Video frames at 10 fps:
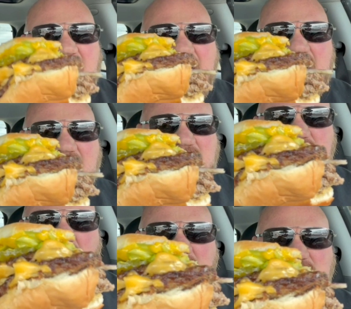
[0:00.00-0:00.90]
and
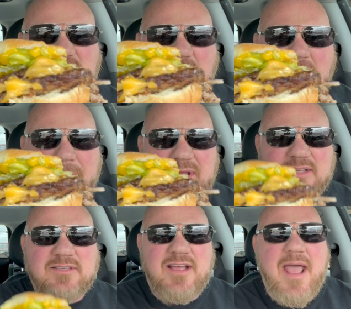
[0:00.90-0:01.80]
tons of
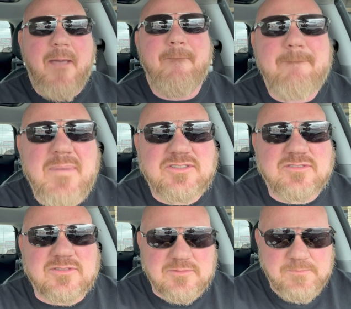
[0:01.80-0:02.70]
toppings and
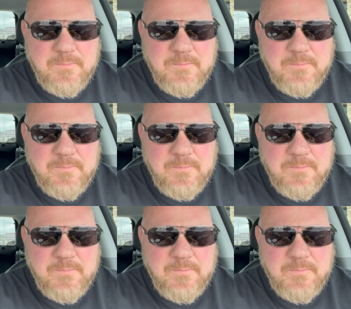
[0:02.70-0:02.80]
mustard.